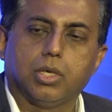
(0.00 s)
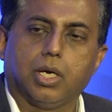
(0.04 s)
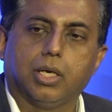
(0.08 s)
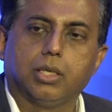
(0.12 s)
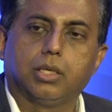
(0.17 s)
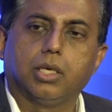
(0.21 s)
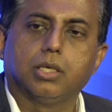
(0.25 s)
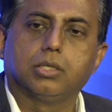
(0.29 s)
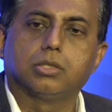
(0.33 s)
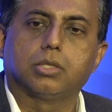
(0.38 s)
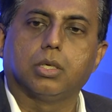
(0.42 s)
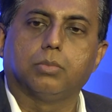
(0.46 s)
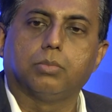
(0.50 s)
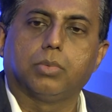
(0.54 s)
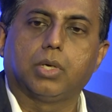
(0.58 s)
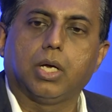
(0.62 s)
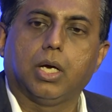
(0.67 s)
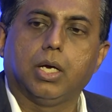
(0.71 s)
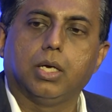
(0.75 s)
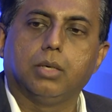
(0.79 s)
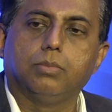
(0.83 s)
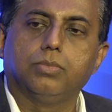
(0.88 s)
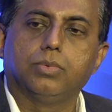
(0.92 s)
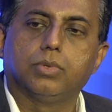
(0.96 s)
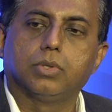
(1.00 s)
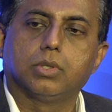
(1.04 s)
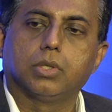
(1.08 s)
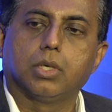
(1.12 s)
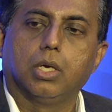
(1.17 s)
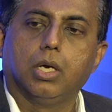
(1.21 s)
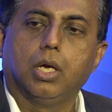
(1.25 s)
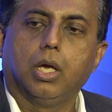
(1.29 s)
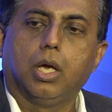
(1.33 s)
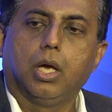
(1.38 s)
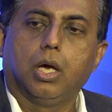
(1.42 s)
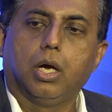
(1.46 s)
I think sometimes
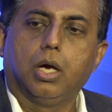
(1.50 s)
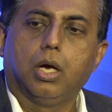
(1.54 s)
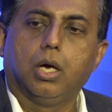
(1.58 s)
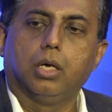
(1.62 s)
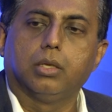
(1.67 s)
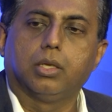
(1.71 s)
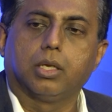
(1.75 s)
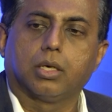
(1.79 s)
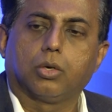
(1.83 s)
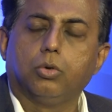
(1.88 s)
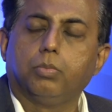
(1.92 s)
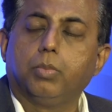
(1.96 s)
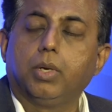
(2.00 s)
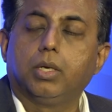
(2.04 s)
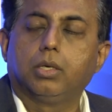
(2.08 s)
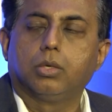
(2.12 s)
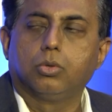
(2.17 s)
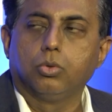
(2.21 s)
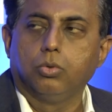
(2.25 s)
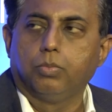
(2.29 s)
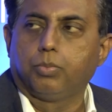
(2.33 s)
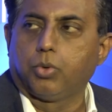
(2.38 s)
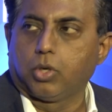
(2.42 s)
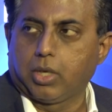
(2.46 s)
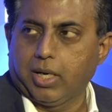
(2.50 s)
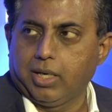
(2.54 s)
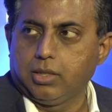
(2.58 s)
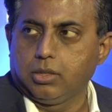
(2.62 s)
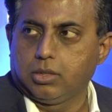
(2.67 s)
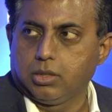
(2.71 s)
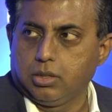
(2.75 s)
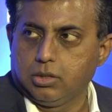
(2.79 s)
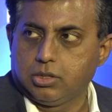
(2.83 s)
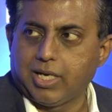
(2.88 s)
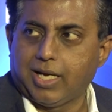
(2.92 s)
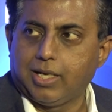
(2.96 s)
there could be two
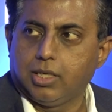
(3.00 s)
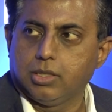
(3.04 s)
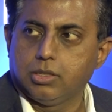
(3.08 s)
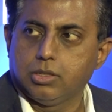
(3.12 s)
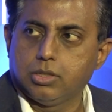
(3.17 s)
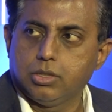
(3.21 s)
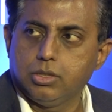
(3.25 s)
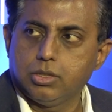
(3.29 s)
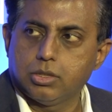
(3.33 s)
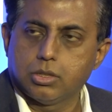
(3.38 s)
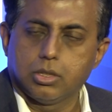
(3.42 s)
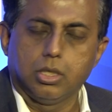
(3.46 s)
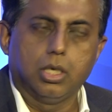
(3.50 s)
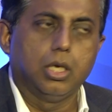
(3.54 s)
potential challenges.